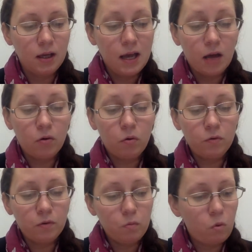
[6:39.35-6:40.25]
An
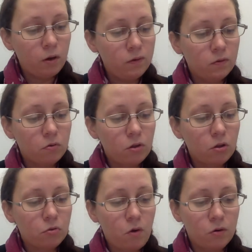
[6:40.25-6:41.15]
orphan wove through the
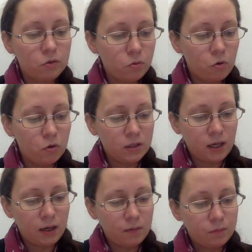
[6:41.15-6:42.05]
throng towards her.